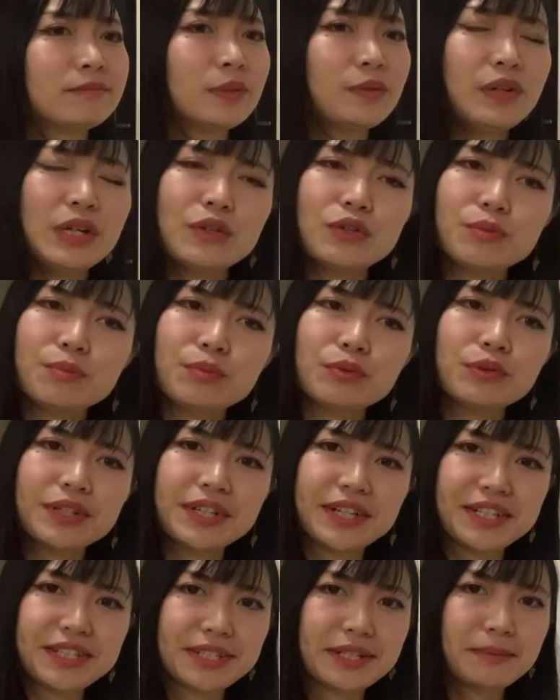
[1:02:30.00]
which
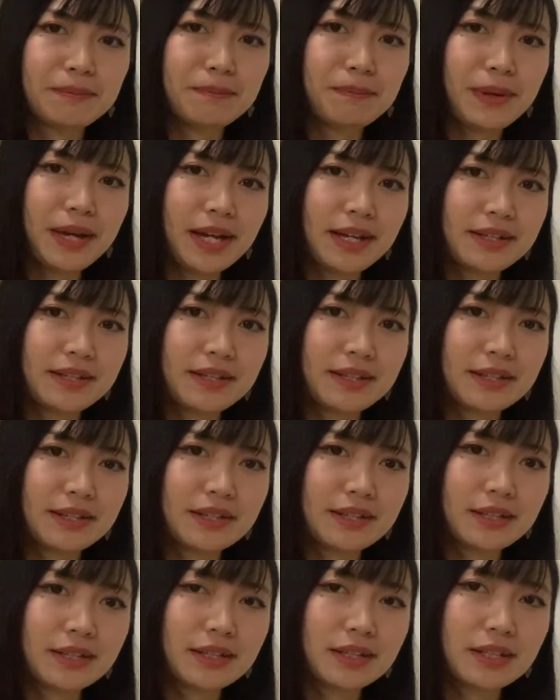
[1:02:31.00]
book is the best?
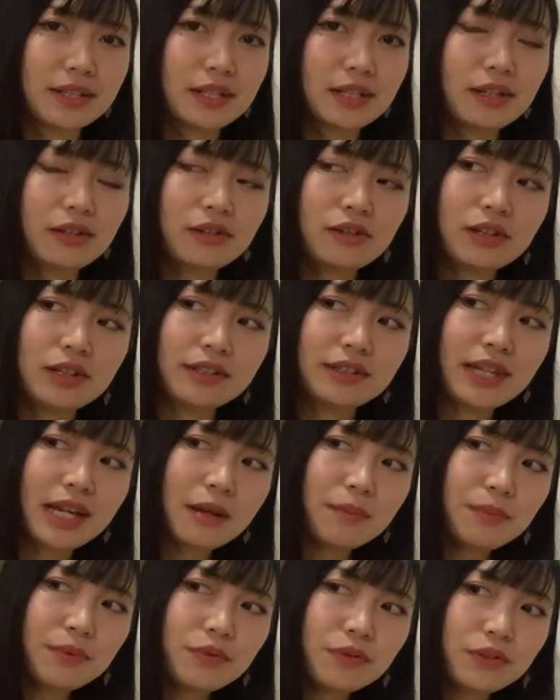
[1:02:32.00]
Or
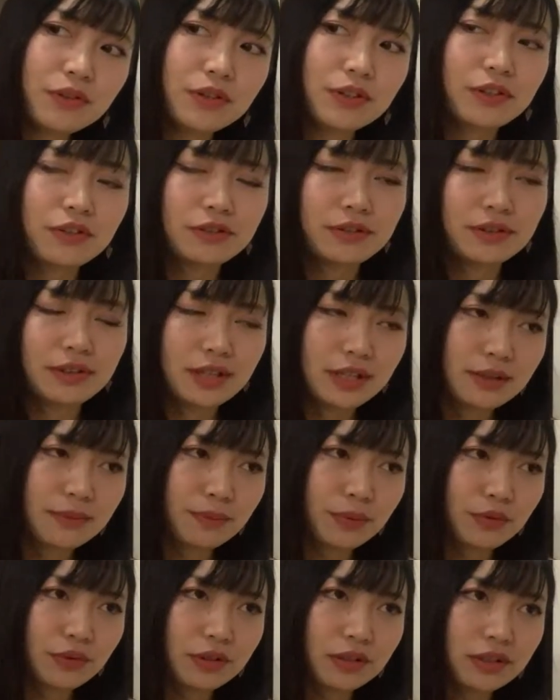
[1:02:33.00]
that book or this
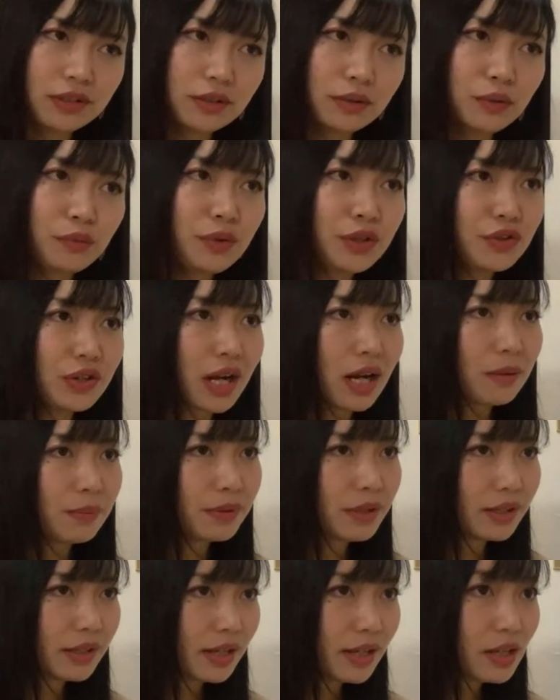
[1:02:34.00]
book? Which
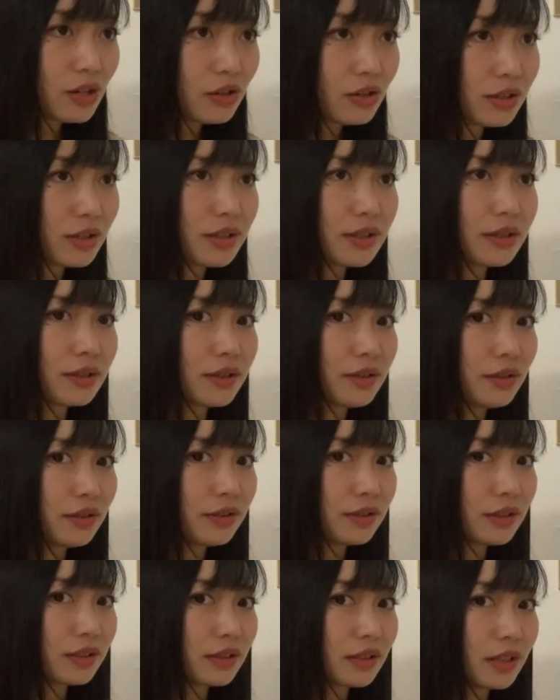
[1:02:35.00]
application is
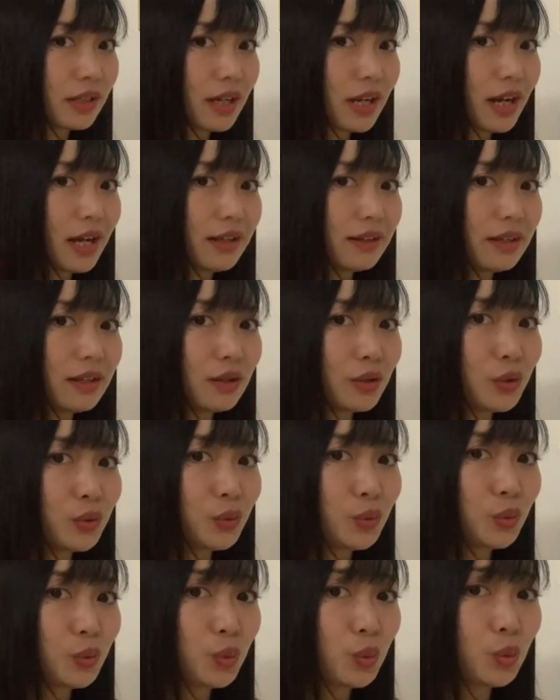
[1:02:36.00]
good? And
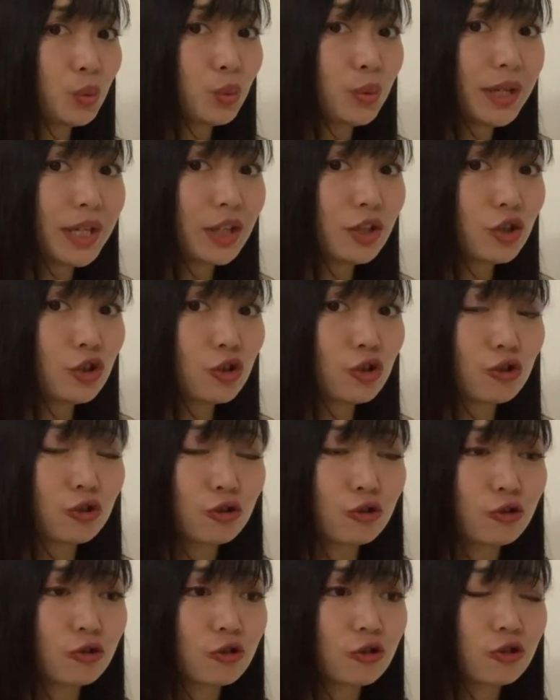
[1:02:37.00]

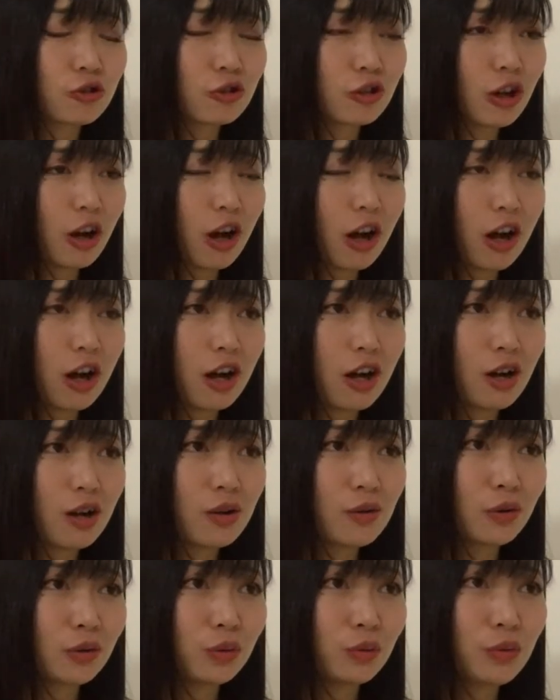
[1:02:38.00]
which
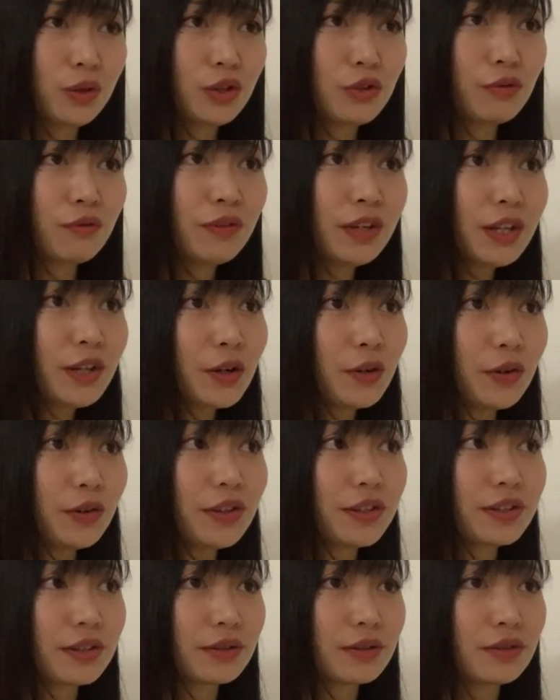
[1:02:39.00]
video
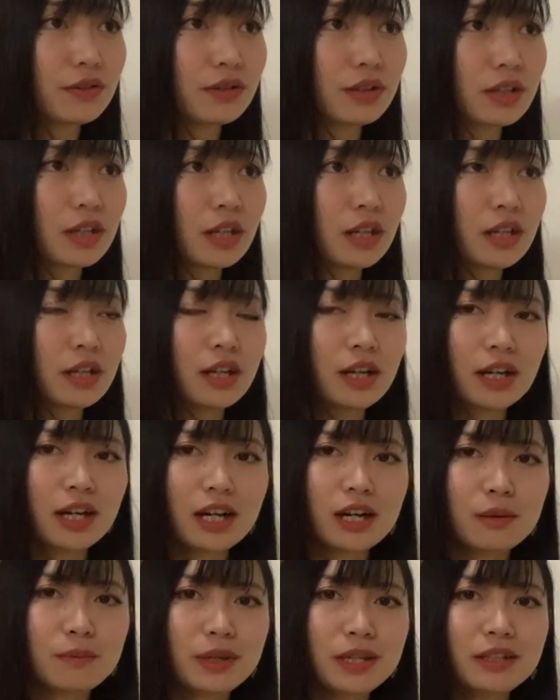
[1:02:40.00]
is good?
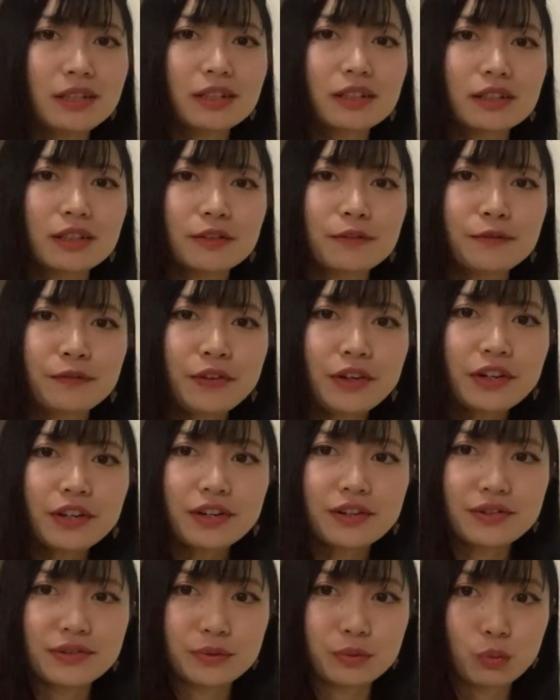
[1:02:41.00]
I mean,
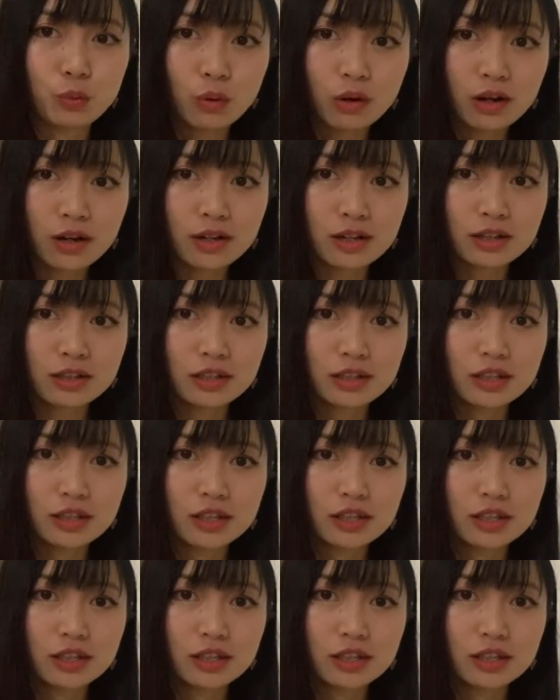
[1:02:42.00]
focus one.